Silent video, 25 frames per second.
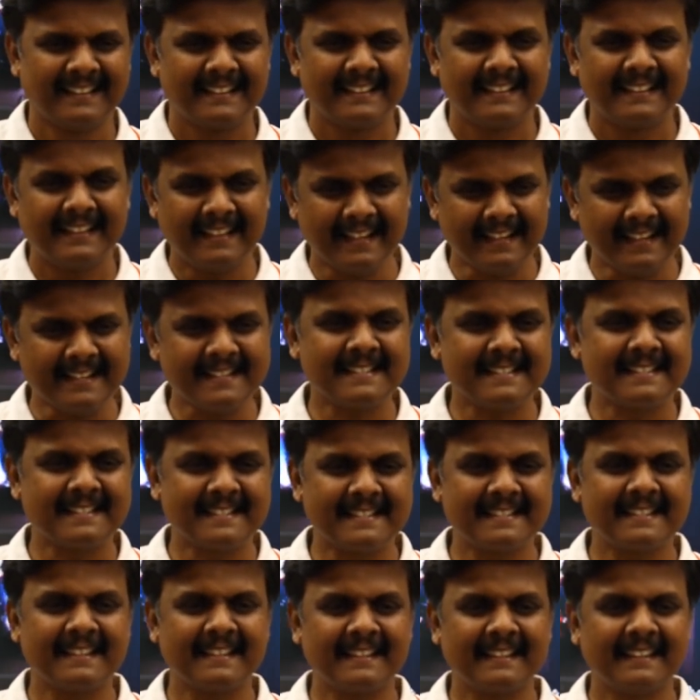
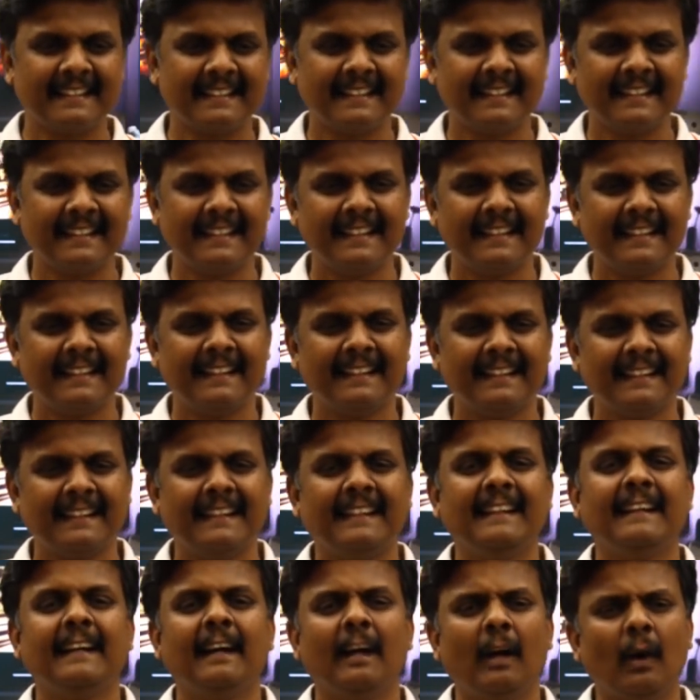Yes.
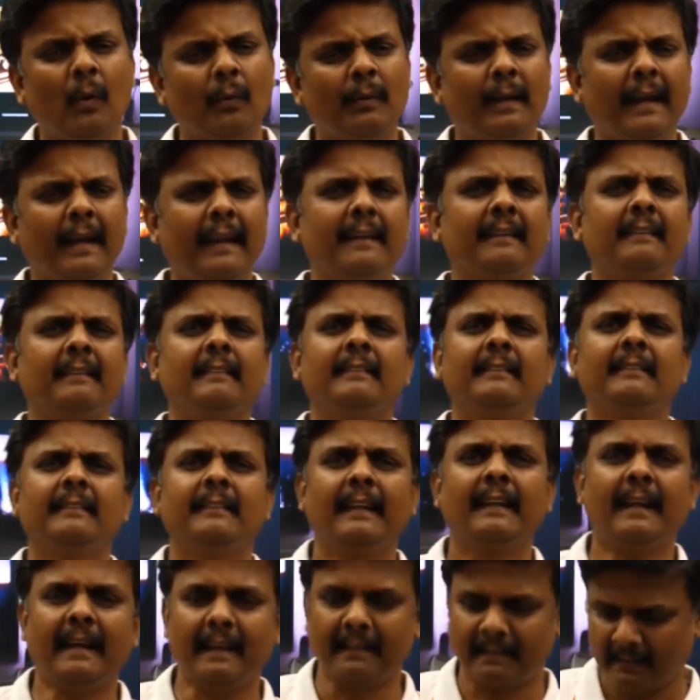Okay,
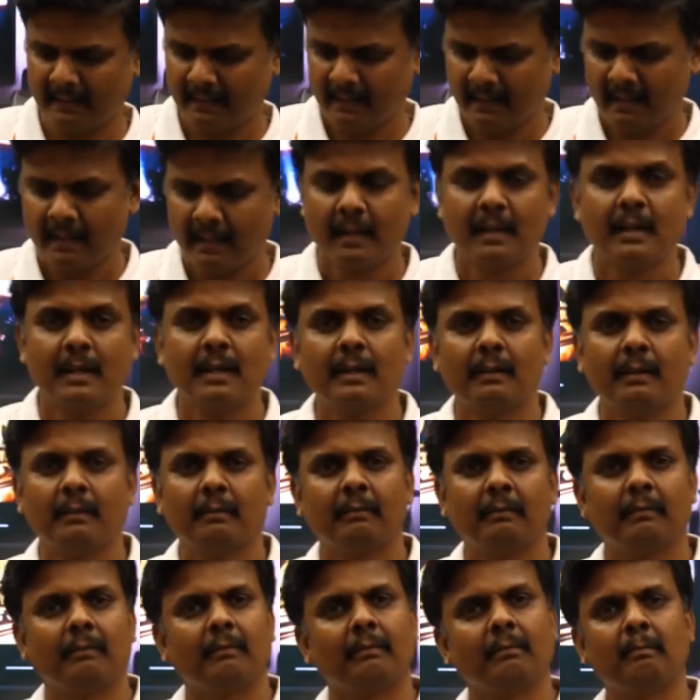great.
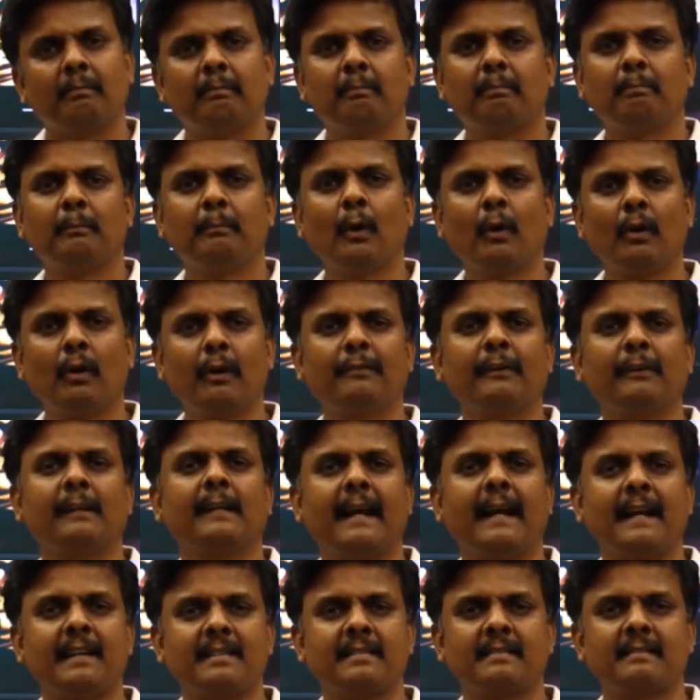Beautiful
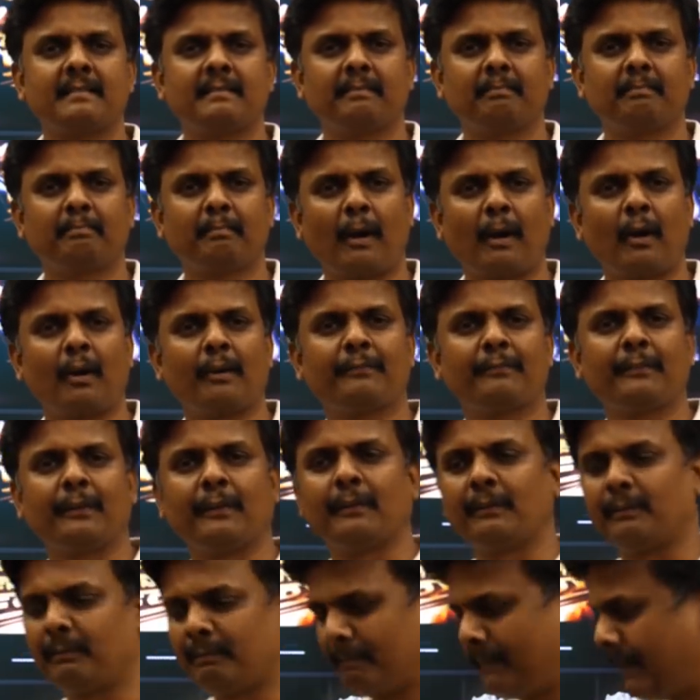guys. Proud of
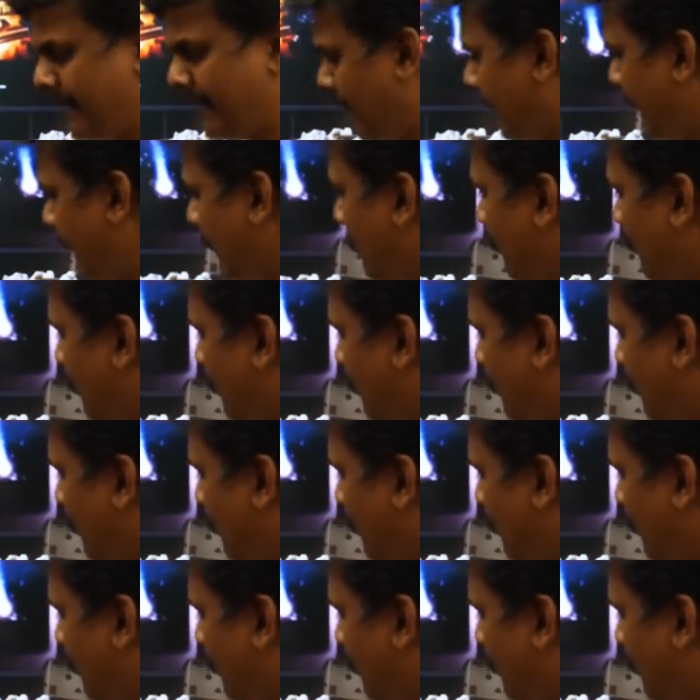you. Now,